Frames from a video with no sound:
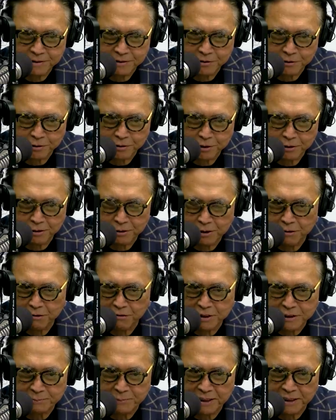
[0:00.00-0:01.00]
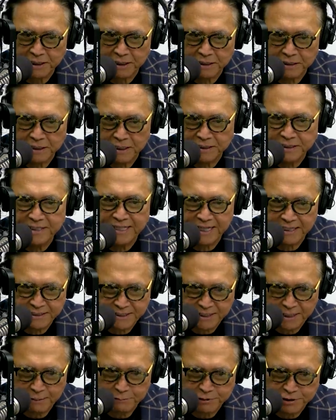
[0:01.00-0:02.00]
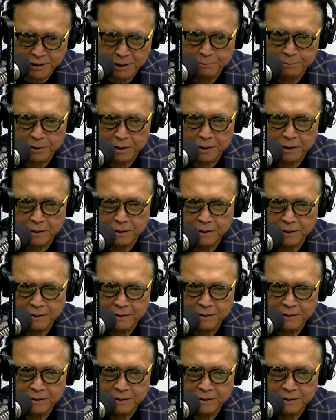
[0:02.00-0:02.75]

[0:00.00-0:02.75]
So you're expecting a 10-time jump on it.